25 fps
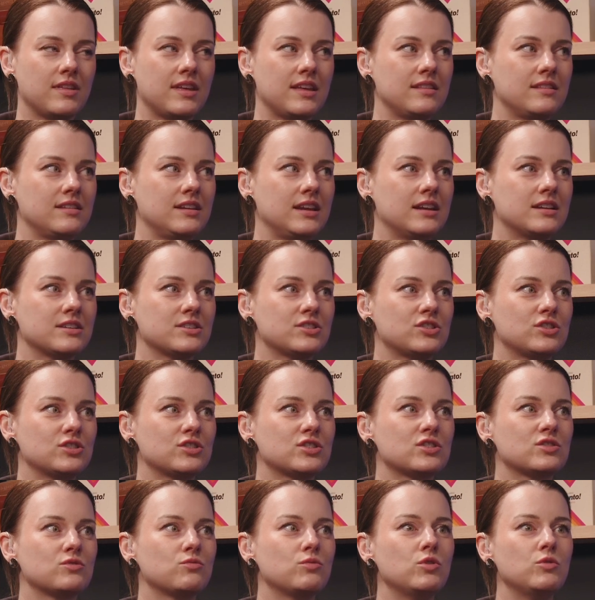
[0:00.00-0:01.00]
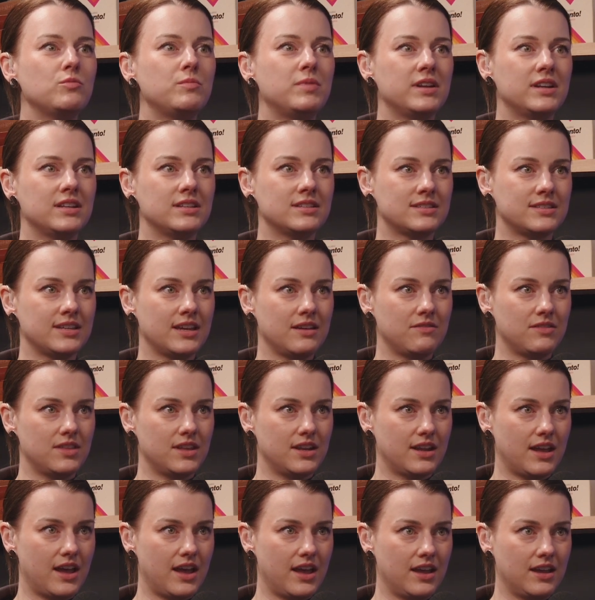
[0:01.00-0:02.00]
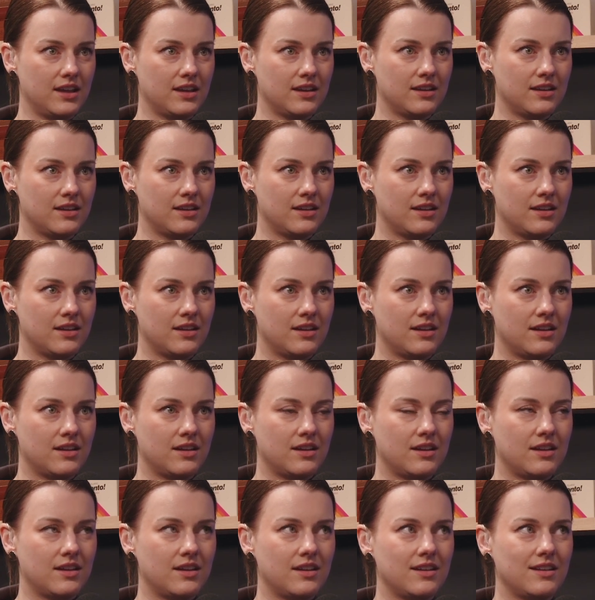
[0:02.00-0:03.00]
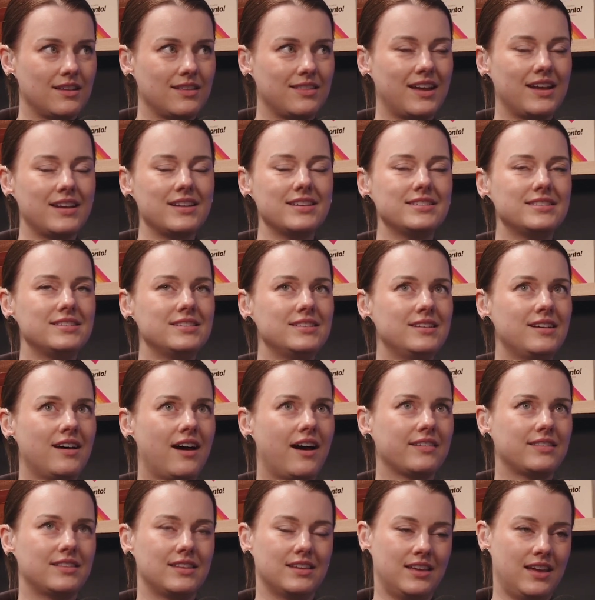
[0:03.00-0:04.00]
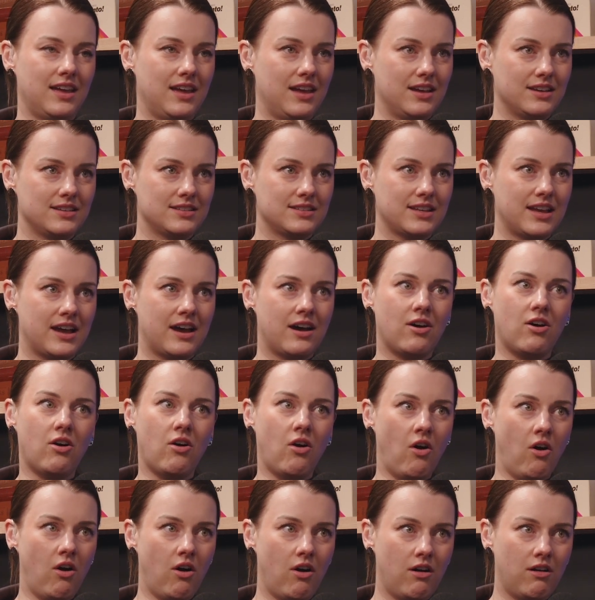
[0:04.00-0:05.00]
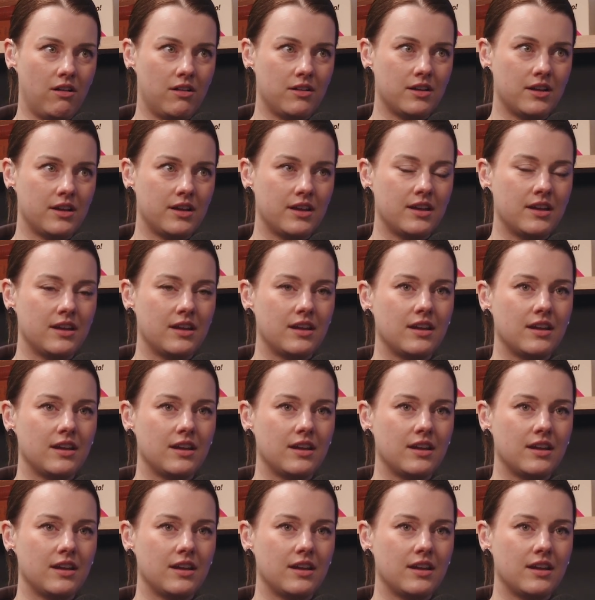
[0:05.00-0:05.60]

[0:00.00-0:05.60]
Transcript: know, they need us to swoop in and save the day. That is not the case at all.